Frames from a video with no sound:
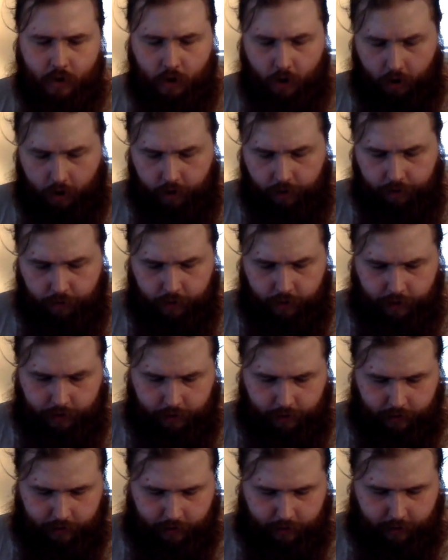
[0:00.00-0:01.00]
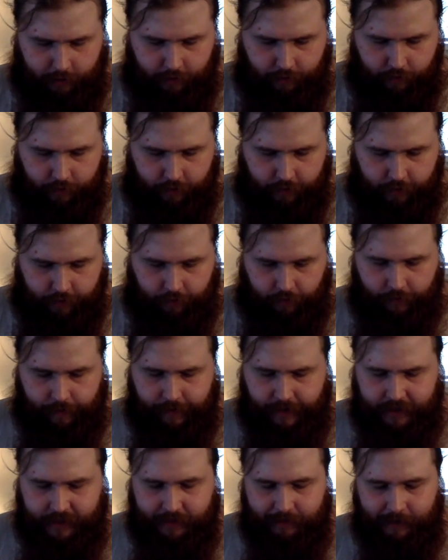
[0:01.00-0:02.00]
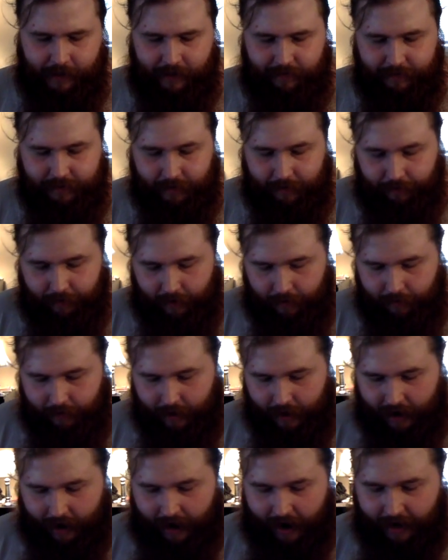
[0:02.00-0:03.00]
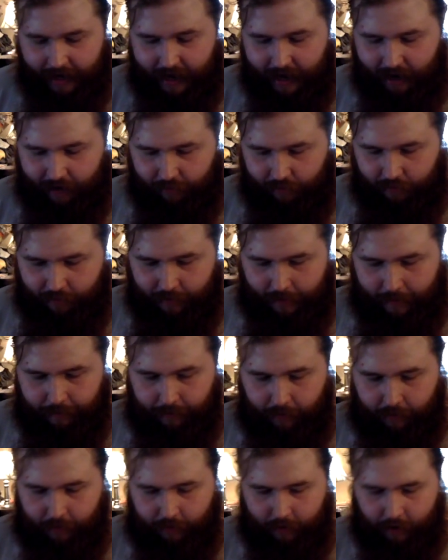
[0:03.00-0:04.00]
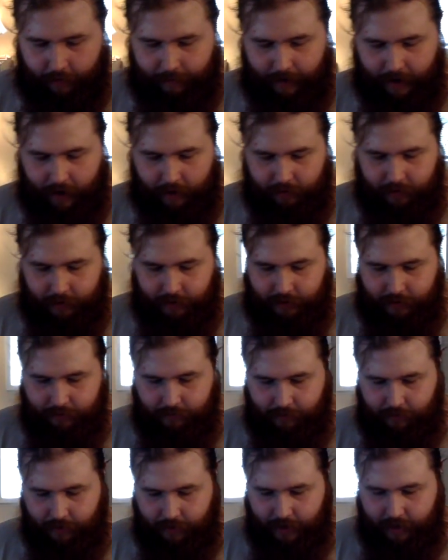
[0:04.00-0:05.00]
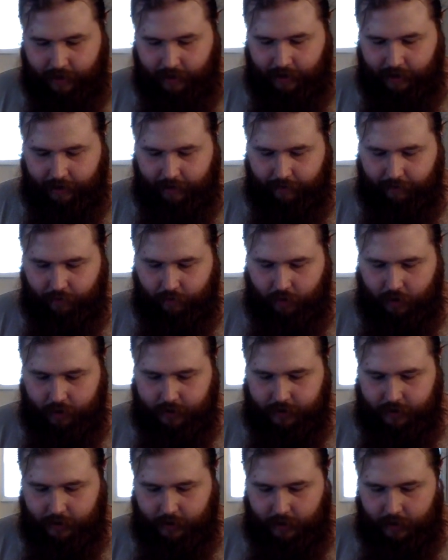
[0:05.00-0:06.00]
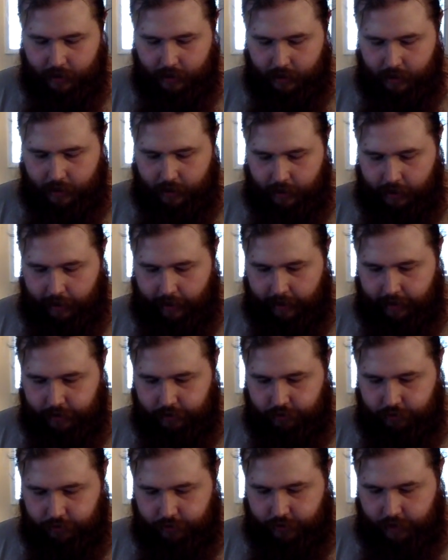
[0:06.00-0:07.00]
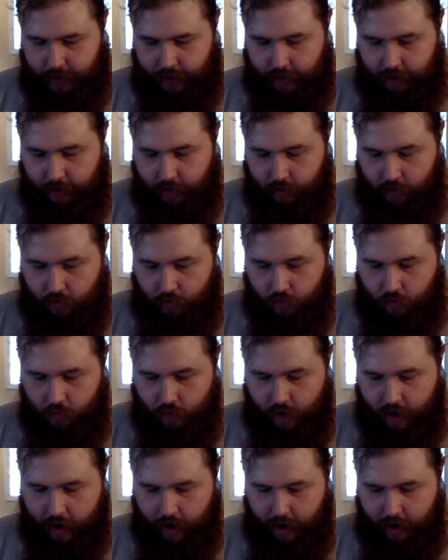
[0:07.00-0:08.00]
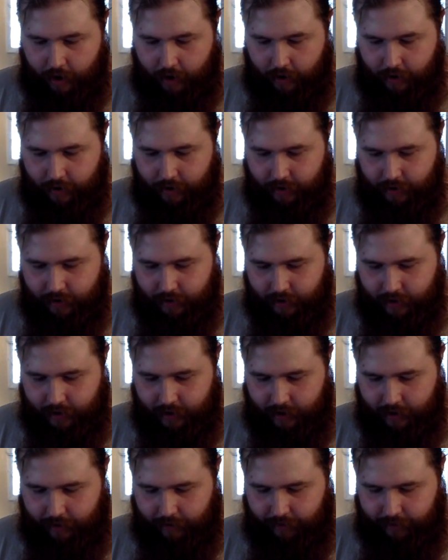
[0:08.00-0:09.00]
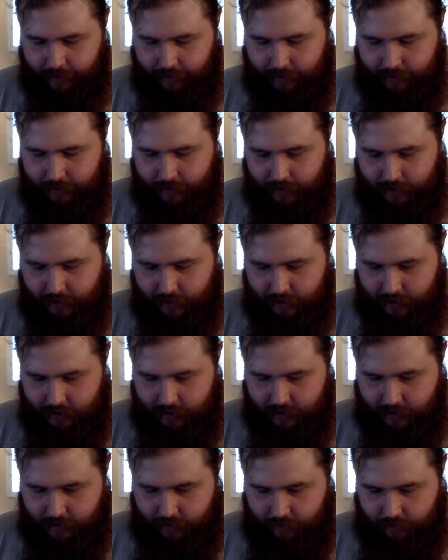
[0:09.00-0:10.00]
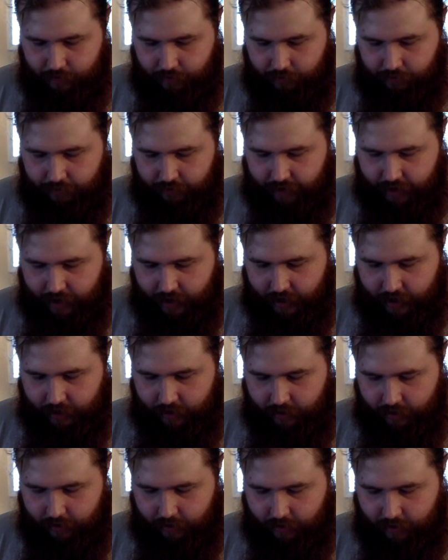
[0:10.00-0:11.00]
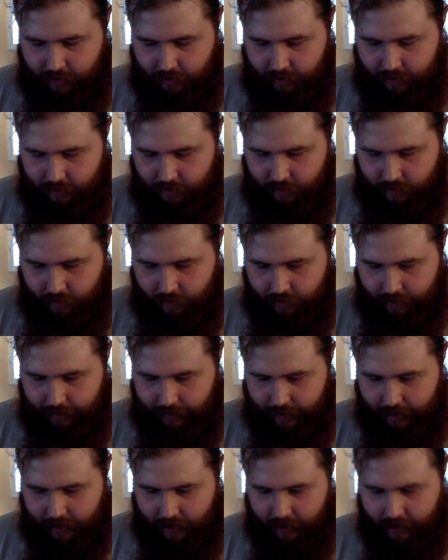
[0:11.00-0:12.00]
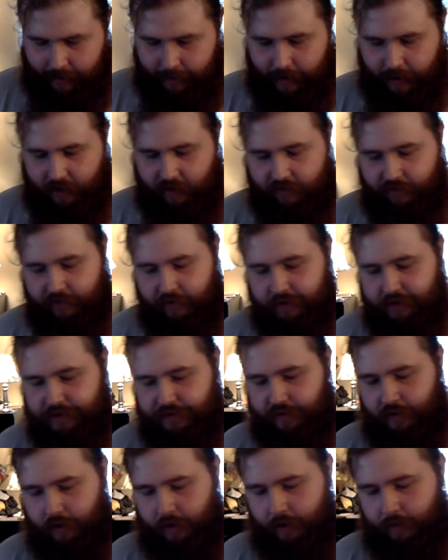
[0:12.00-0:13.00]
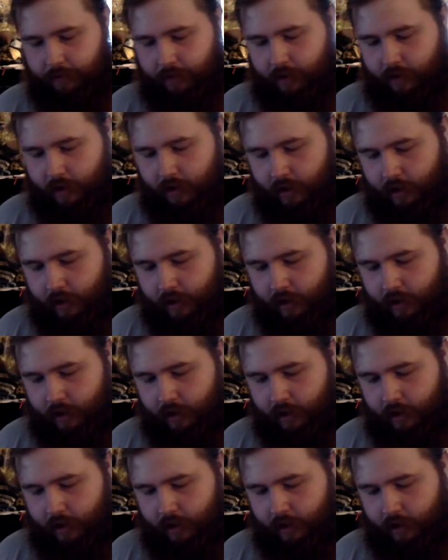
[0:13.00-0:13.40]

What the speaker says: Artwork reminds me of something that I can't remember about, but it was interesting. Where there was pretty good, or am I thinking about the first volume?